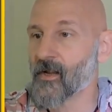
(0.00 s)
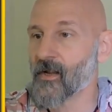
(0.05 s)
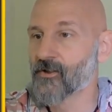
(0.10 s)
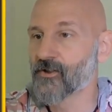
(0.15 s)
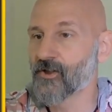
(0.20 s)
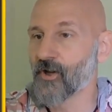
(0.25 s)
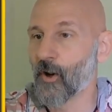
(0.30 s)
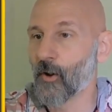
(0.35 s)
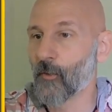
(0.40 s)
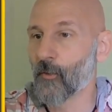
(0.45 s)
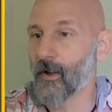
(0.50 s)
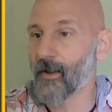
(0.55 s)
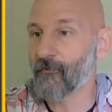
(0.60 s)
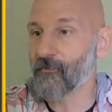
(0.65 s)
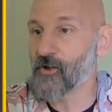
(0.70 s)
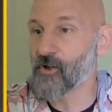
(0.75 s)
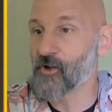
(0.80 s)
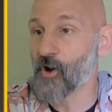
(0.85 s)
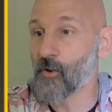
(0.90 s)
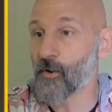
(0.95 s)
So if
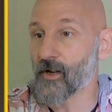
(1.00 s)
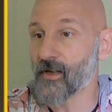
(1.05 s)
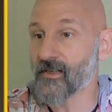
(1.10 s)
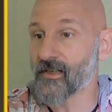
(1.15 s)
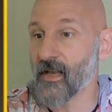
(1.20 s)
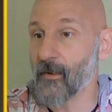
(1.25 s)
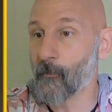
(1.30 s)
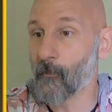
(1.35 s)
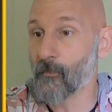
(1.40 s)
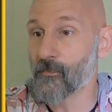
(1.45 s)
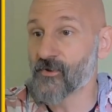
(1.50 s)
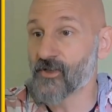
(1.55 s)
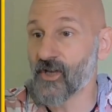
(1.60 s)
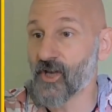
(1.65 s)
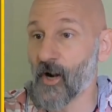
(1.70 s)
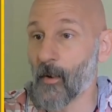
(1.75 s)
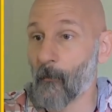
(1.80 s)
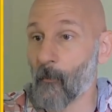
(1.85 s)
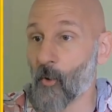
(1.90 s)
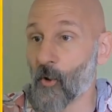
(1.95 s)
you notice, it's
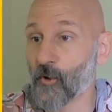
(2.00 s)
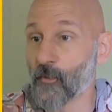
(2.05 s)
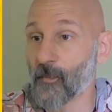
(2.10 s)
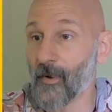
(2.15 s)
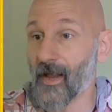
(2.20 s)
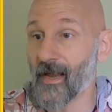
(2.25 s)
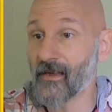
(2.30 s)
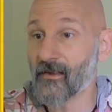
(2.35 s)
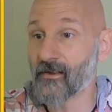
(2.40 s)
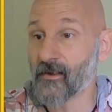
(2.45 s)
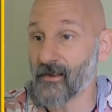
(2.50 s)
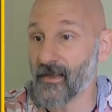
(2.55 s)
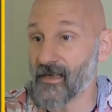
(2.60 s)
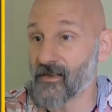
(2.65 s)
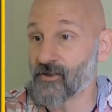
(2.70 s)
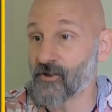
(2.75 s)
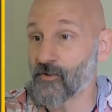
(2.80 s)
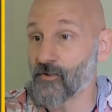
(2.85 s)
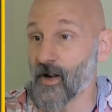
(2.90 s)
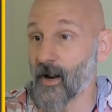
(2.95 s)
going to multiply
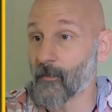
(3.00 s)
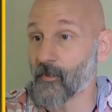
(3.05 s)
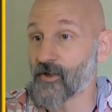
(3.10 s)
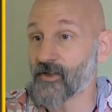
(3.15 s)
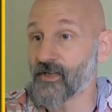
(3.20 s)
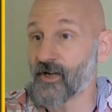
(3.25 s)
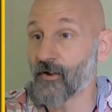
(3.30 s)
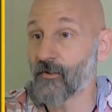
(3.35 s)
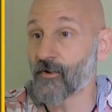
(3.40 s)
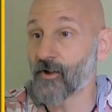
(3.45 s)
these two numbers here,